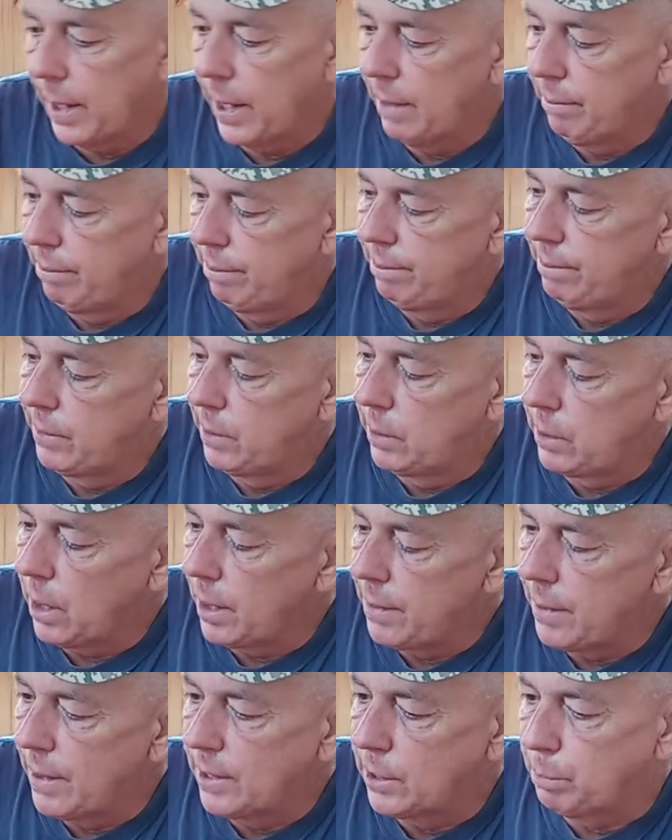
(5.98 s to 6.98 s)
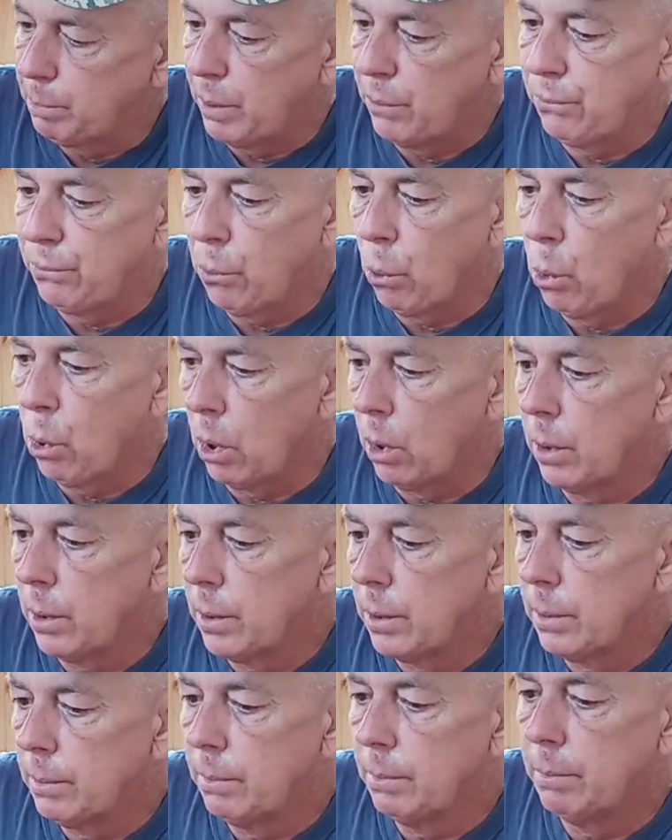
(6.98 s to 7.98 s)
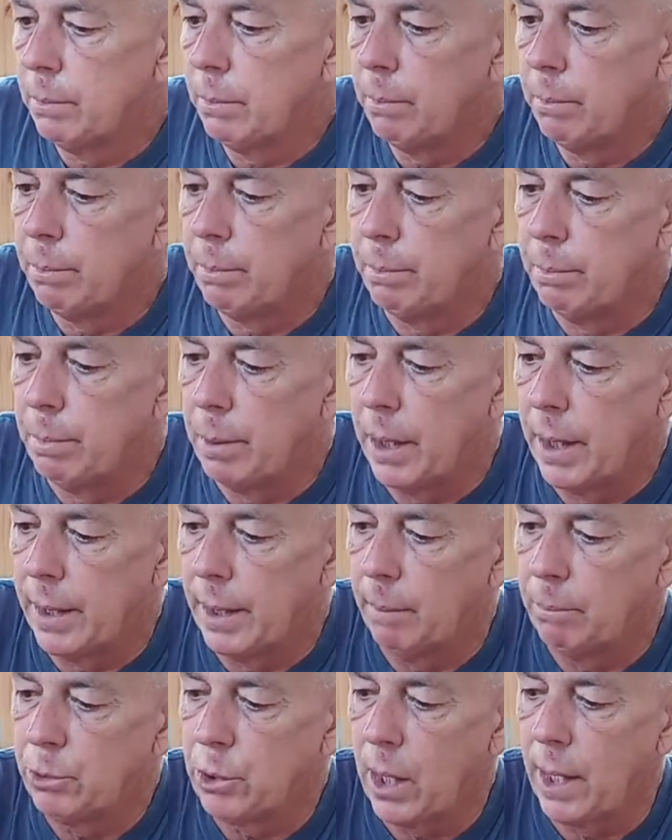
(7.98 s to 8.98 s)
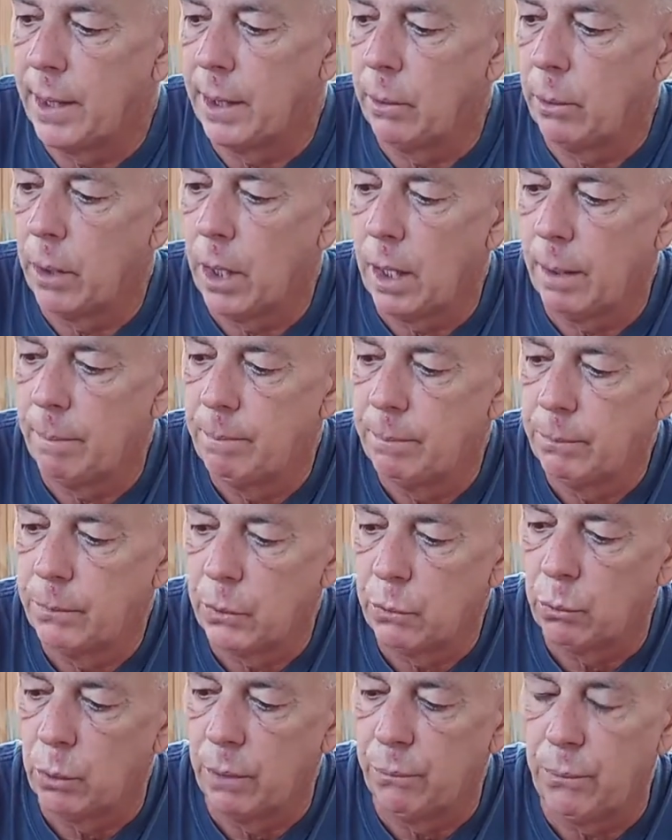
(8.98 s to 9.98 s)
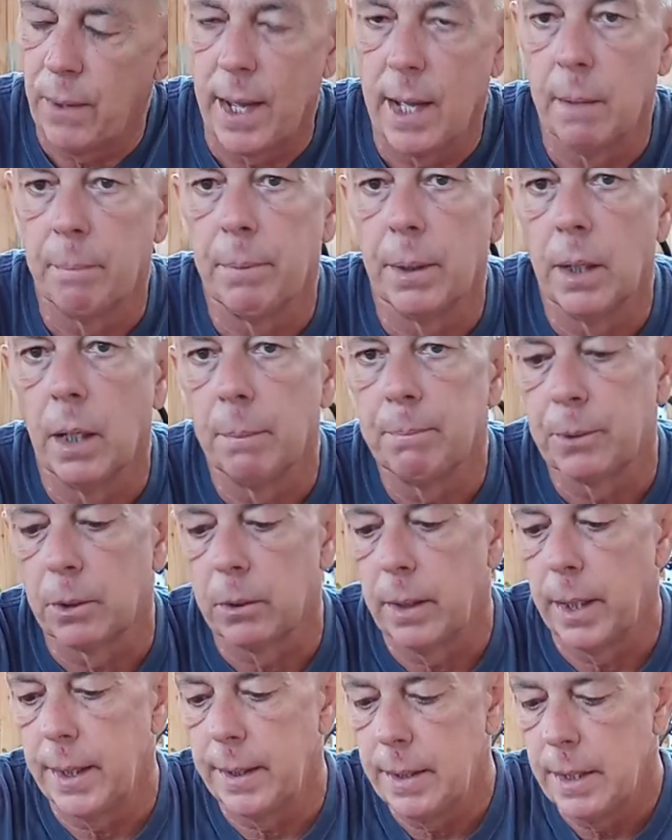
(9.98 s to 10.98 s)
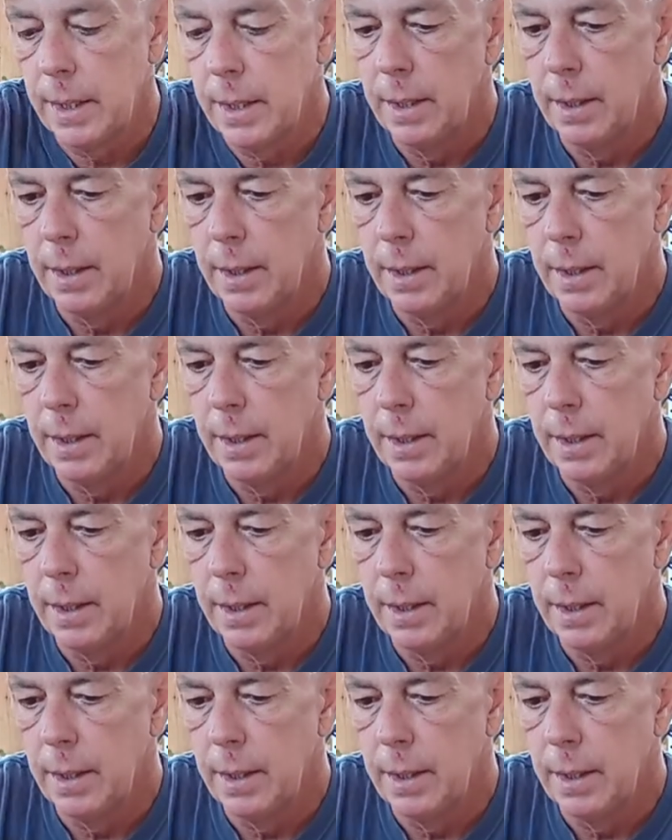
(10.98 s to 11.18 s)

I have done this before, but I'm trying to uh, revamp and upgrade.